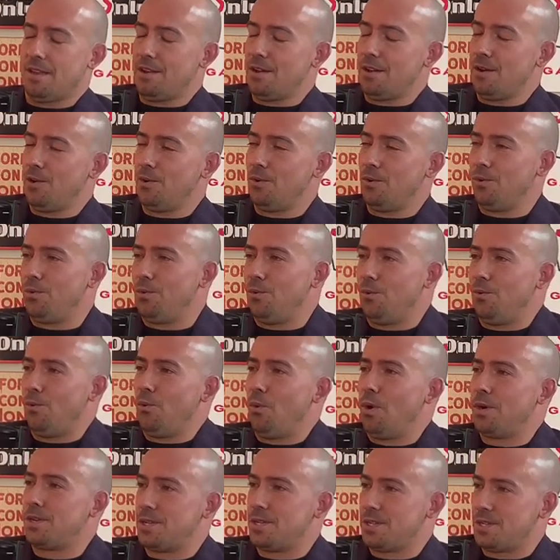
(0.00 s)
know
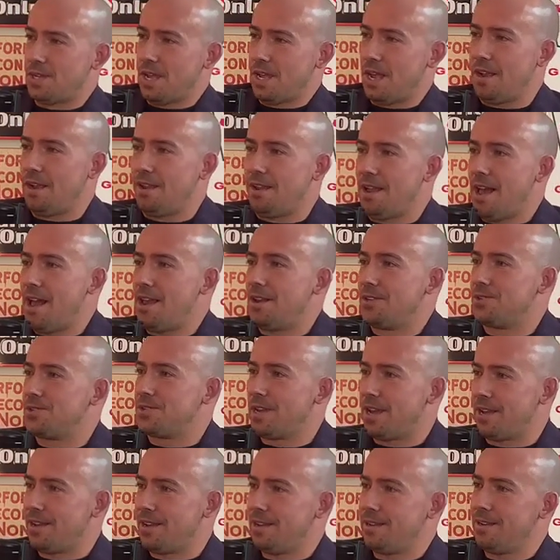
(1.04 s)
what to say and how to
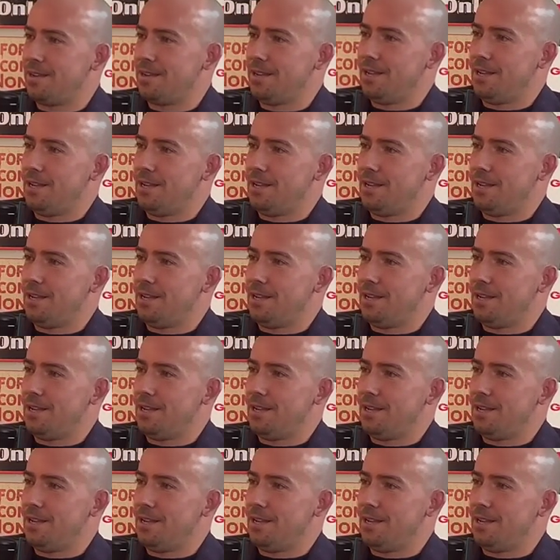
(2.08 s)
say it.